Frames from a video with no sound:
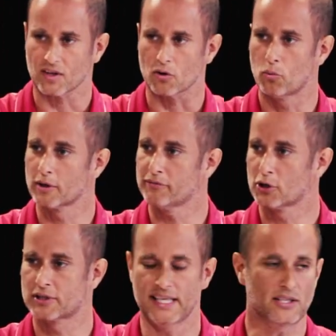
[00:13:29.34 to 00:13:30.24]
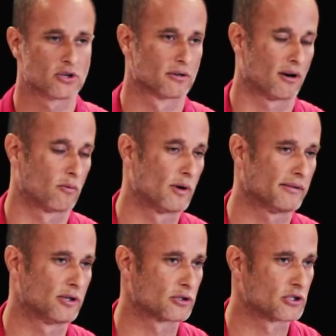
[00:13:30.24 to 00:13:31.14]
one of your teacher or one
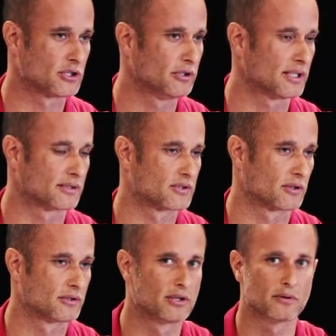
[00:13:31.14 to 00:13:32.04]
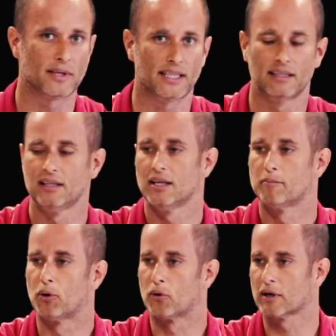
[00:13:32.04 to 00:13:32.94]
of your students are doing
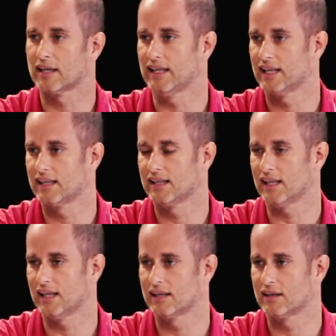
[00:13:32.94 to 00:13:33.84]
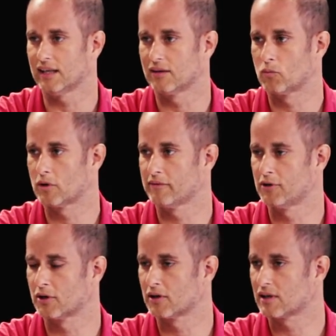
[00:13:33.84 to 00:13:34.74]
poorly in one of
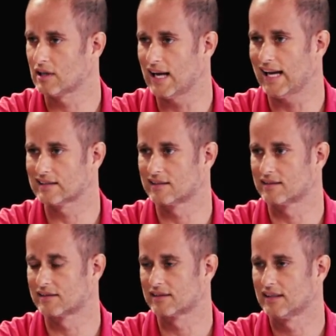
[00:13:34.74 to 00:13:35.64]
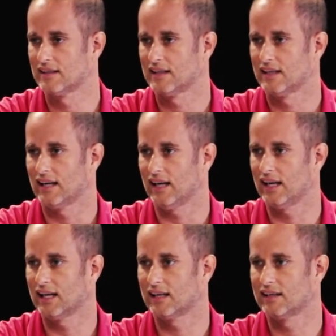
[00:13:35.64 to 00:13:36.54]
your classes,
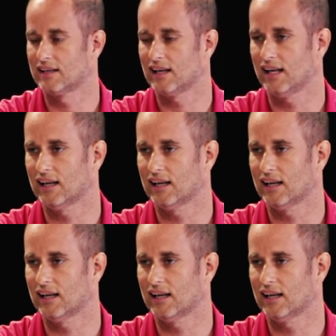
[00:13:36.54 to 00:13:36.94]
and